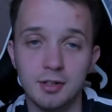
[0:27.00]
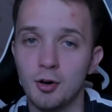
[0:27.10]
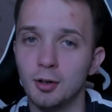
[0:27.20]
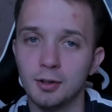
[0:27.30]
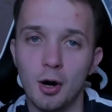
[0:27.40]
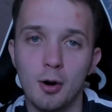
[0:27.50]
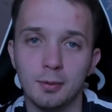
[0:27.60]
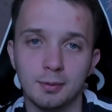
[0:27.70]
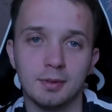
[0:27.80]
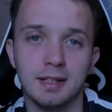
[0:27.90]
you all
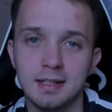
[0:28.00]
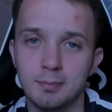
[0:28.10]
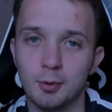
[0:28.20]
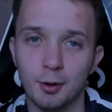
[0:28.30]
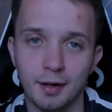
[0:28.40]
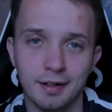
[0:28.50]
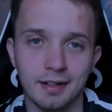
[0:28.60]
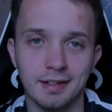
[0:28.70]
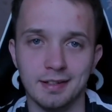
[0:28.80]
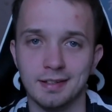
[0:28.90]
know, this product
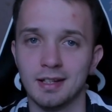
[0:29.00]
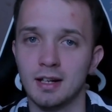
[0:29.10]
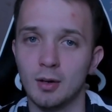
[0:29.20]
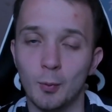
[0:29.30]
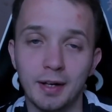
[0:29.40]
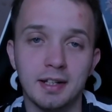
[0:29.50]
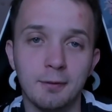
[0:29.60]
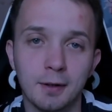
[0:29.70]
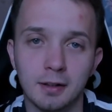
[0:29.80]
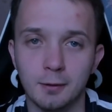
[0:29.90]
is very
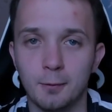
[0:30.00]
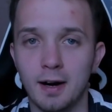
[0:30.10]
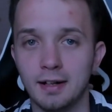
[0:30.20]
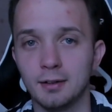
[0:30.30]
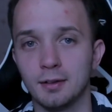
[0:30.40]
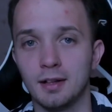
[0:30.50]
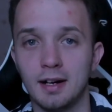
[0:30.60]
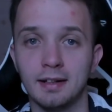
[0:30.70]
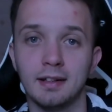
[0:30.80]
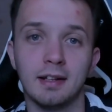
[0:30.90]
difficult to find
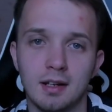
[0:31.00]
online